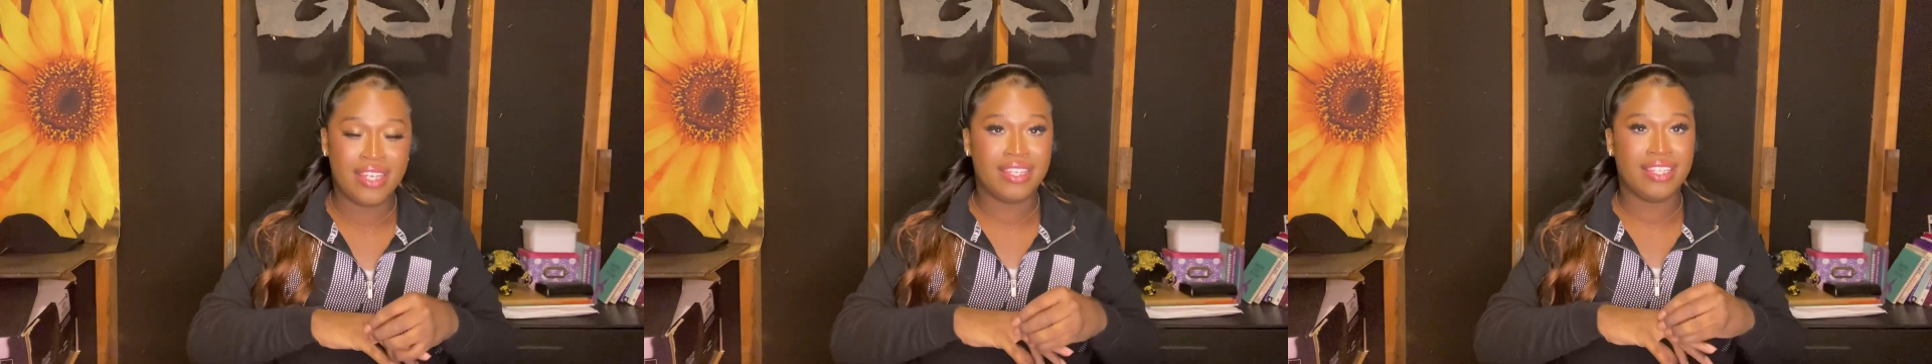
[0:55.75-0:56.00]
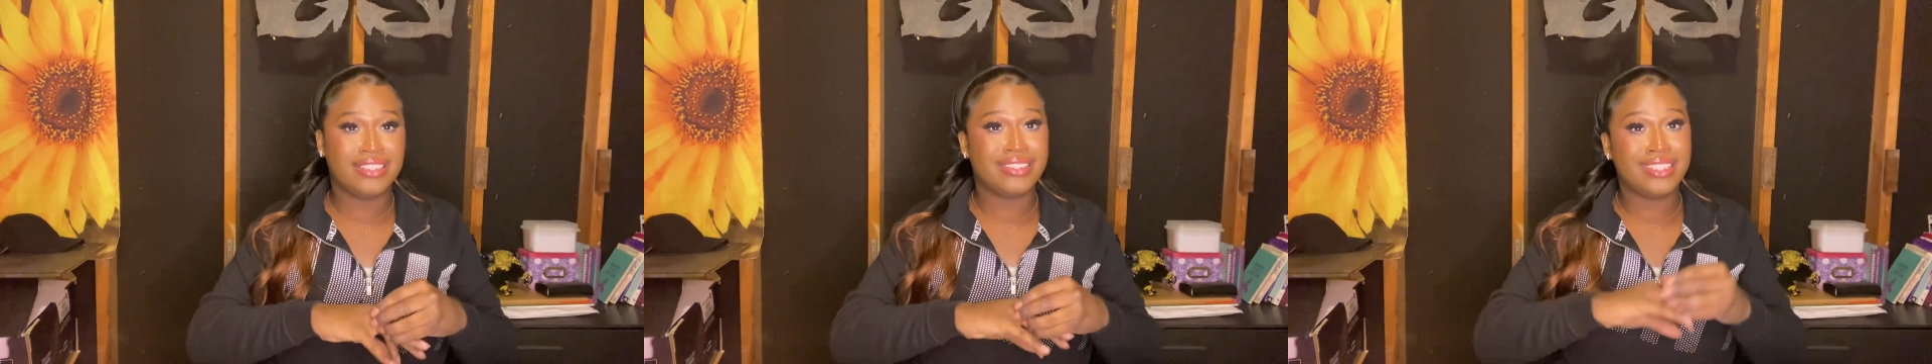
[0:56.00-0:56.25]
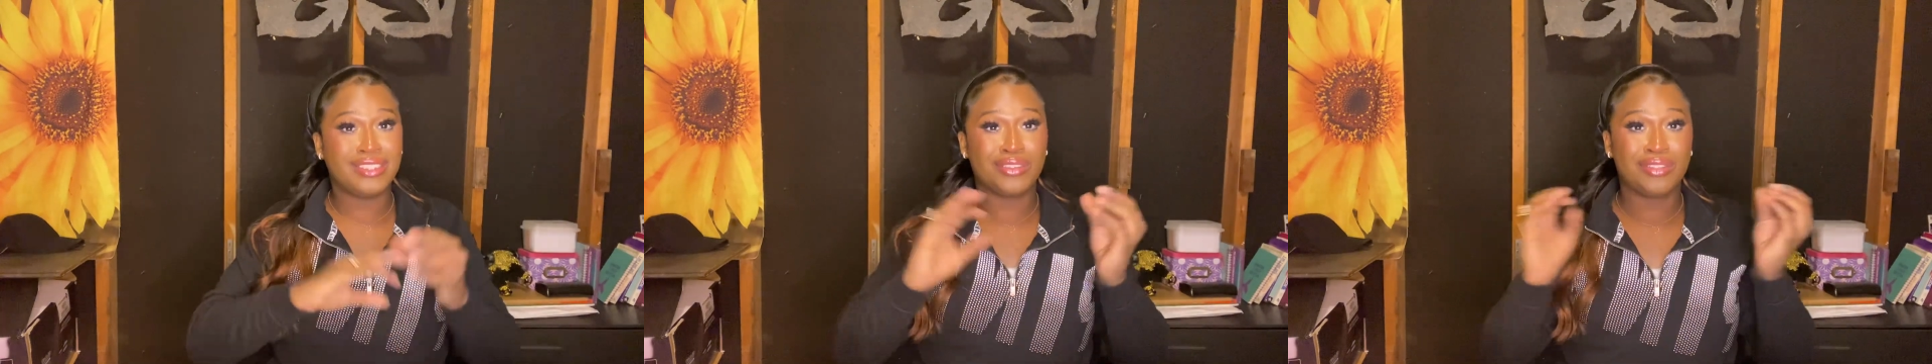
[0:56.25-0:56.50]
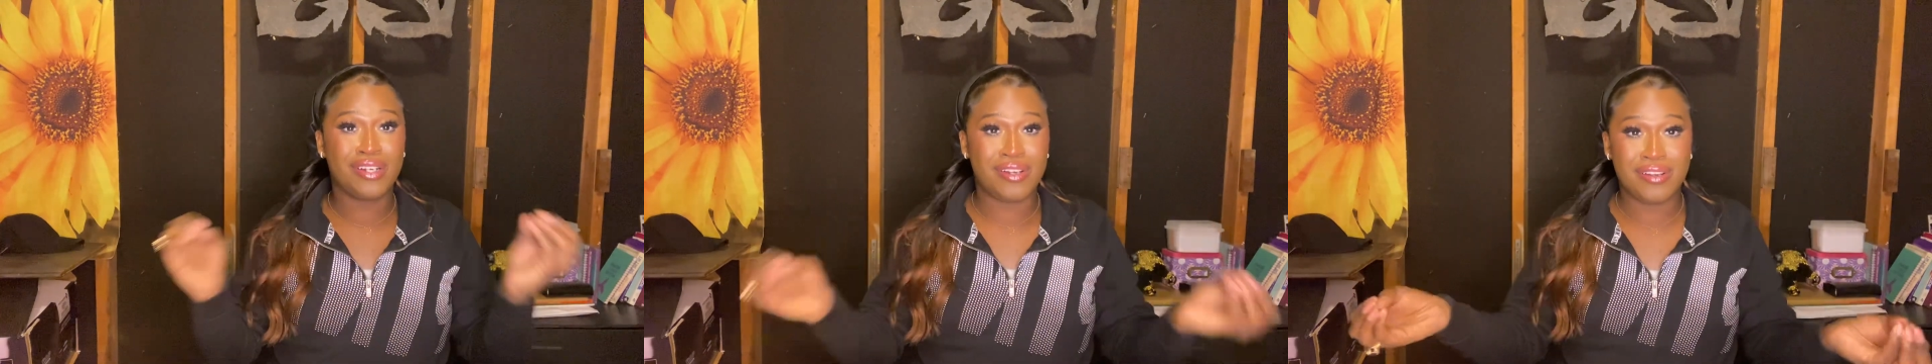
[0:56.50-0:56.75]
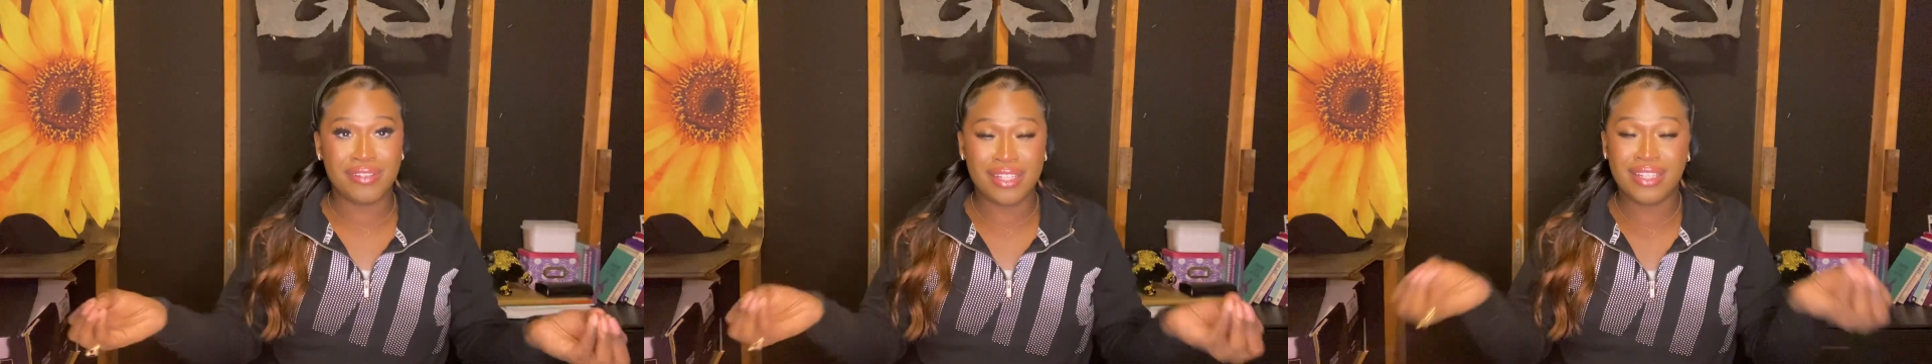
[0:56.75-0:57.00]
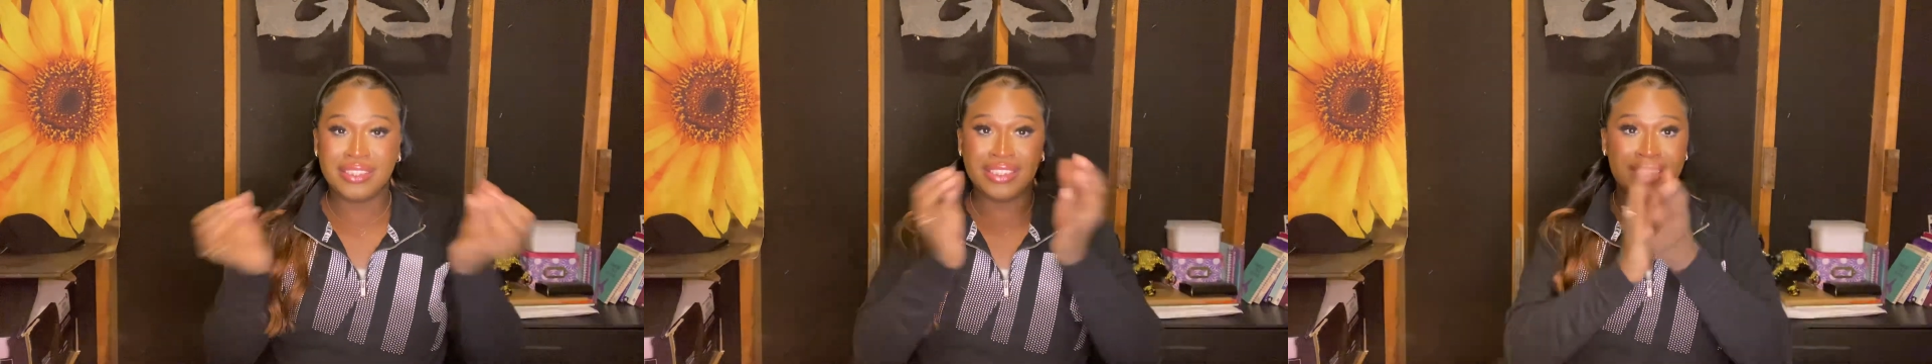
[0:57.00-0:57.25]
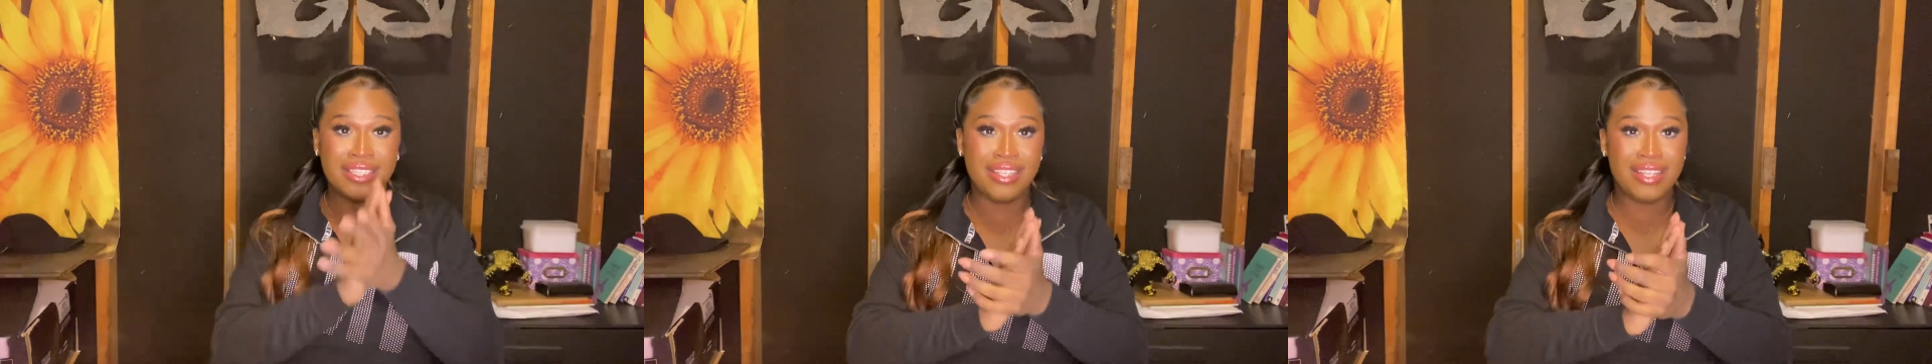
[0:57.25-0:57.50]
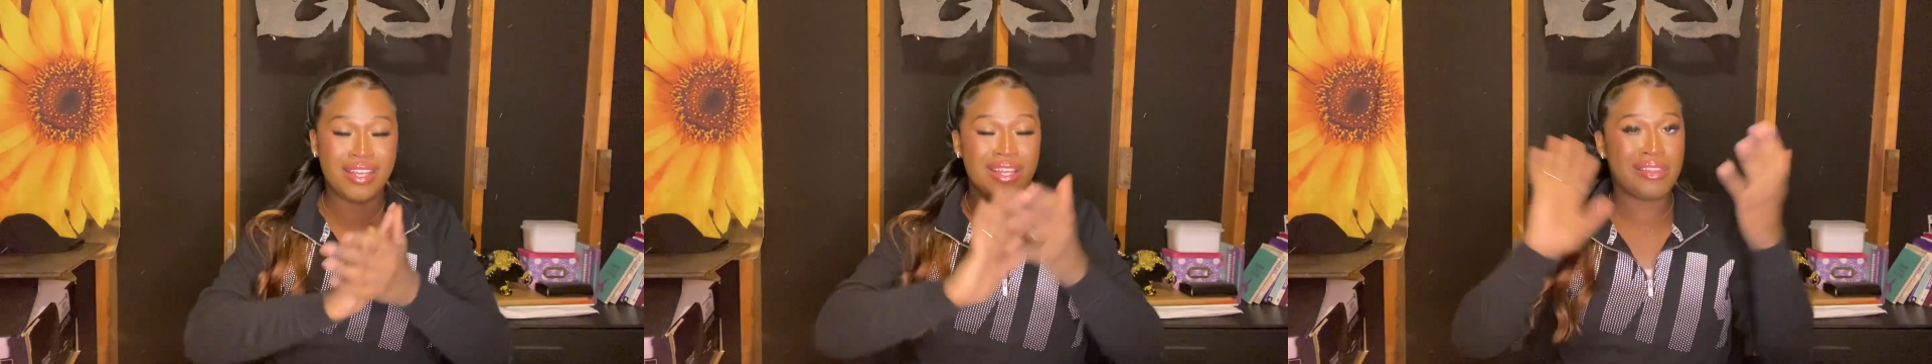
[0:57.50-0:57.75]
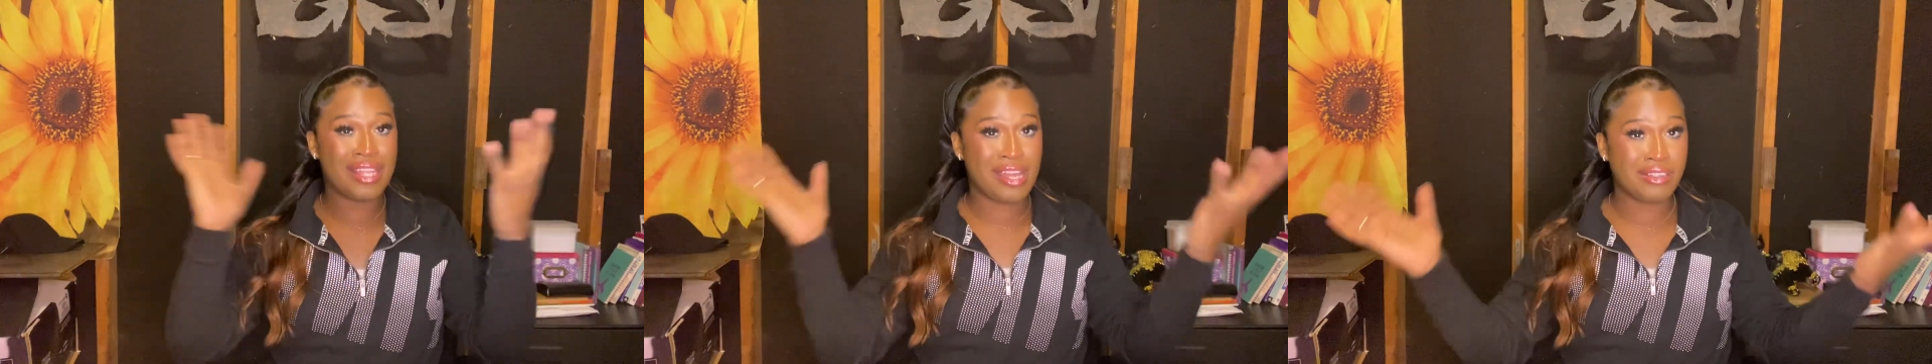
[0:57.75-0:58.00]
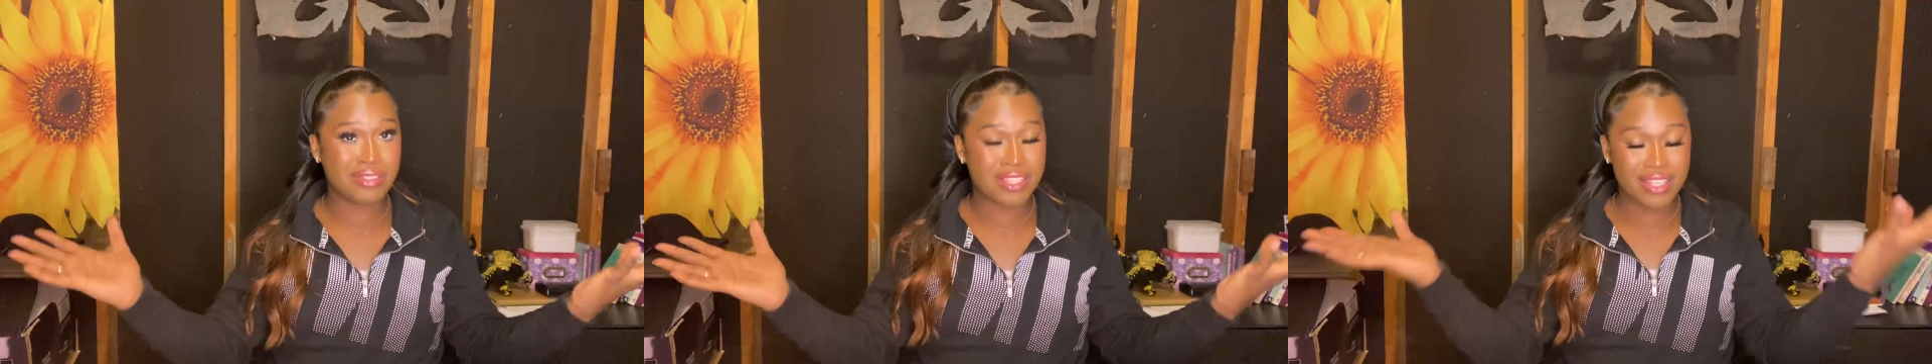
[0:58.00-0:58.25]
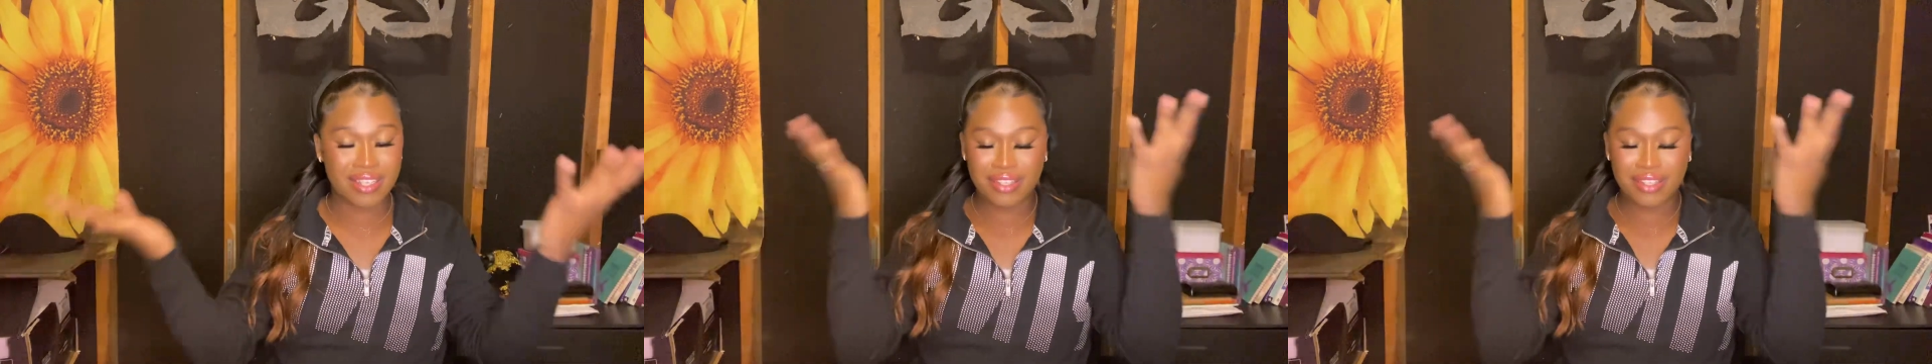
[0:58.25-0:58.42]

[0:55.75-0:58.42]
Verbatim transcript: Let's get your girl to a thousand,